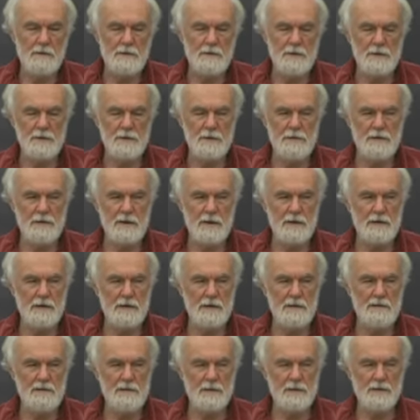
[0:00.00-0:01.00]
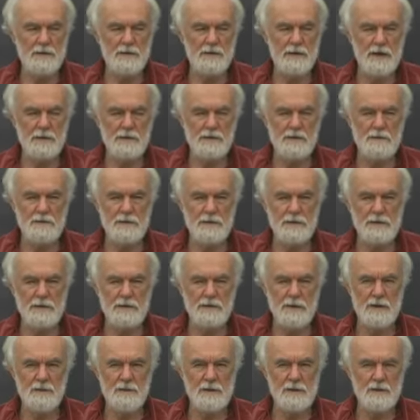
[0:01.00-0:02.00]
Do people find the level of abstraction very
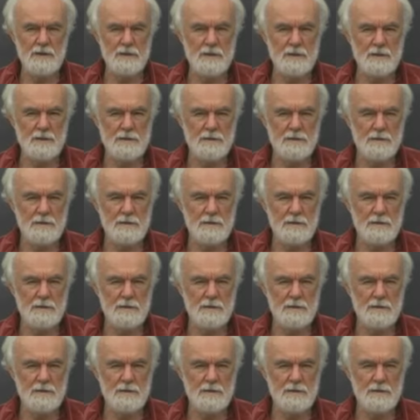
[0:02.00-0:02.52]
troubling?